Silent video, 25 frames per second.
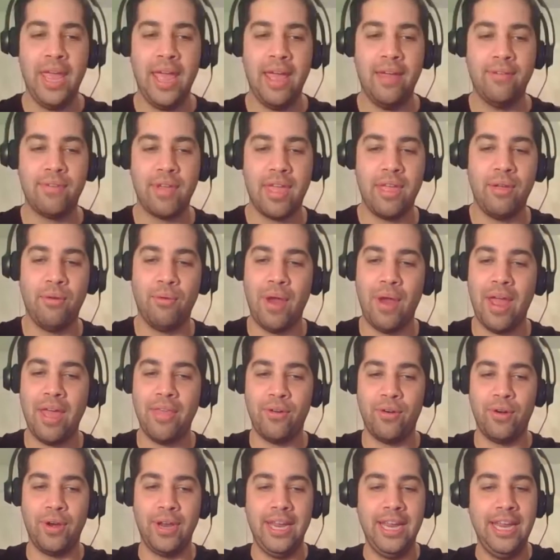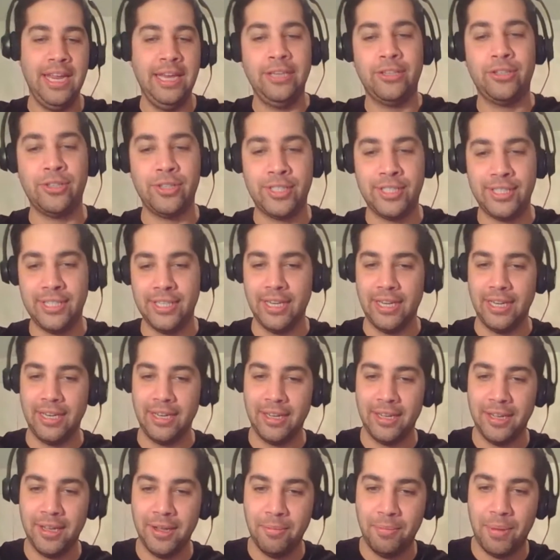have a rather
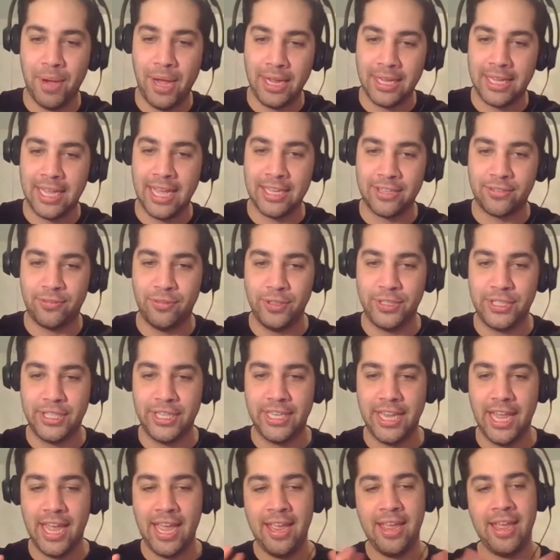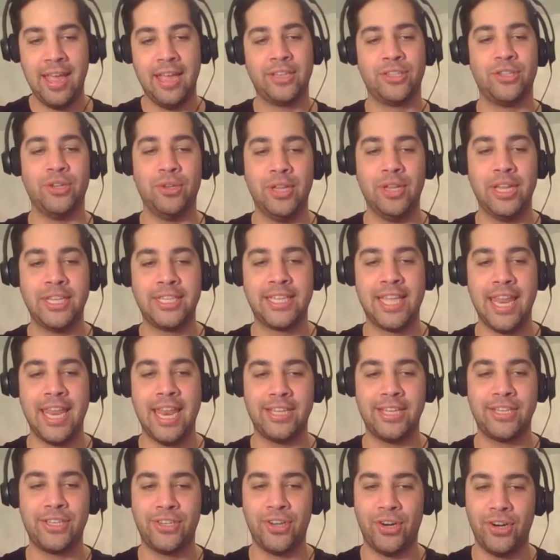interesting podcast for today, so let's get
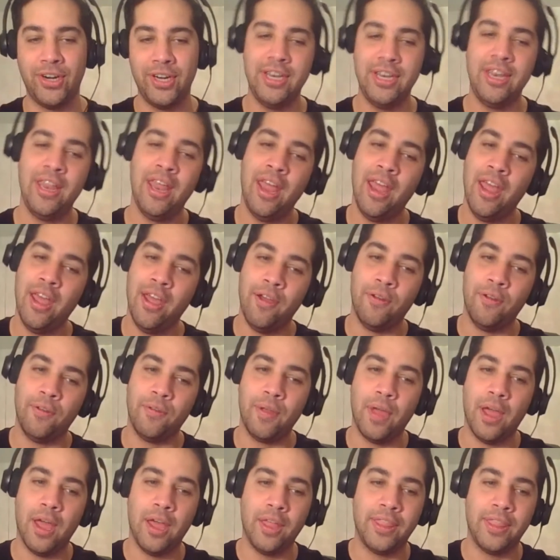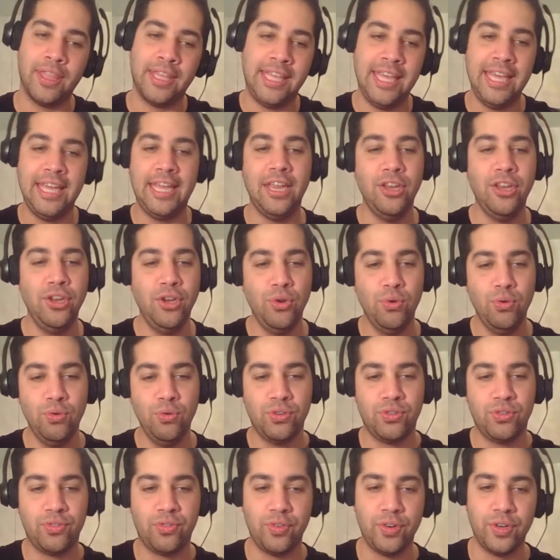it started. The geeky
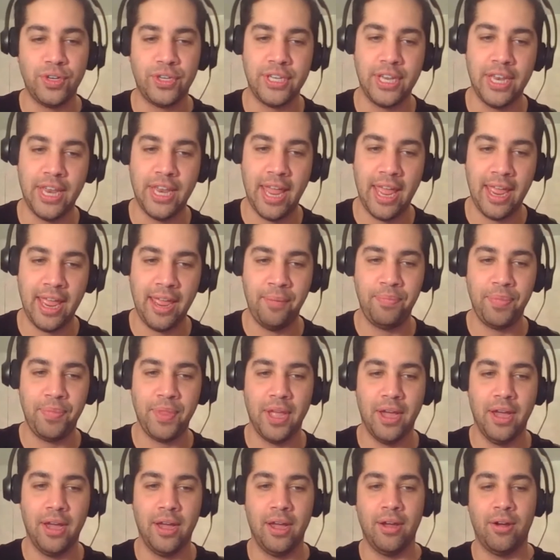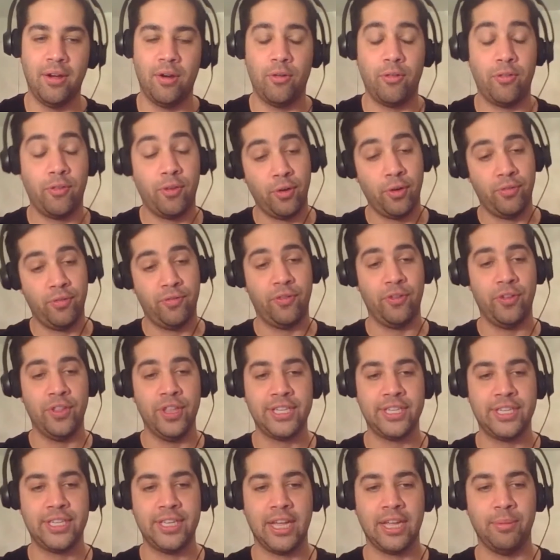news for today, or for
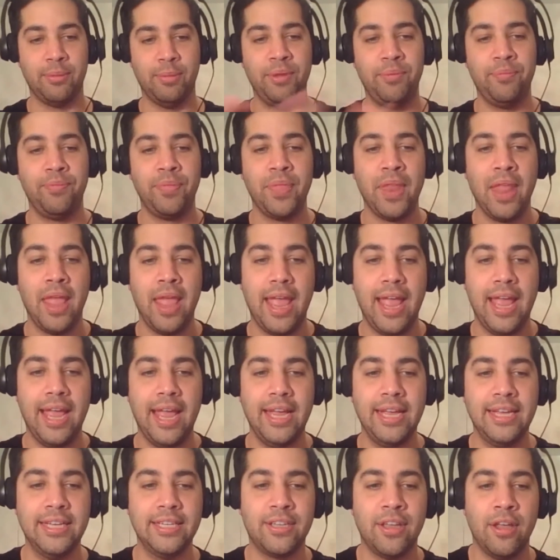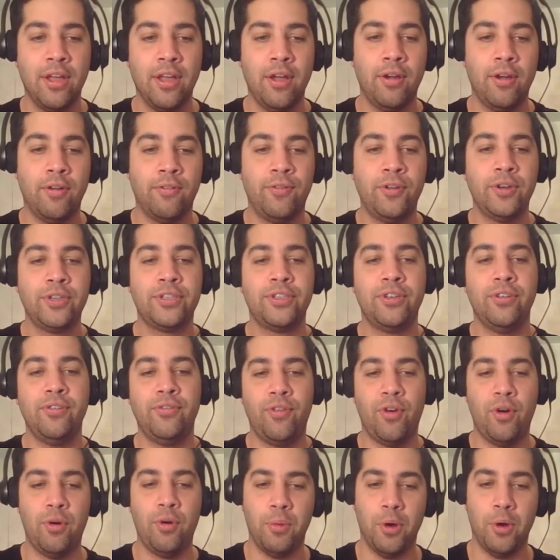this segment, is first and
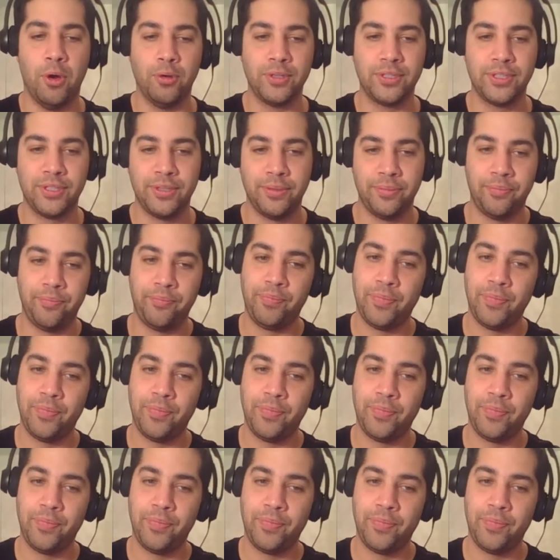foremost,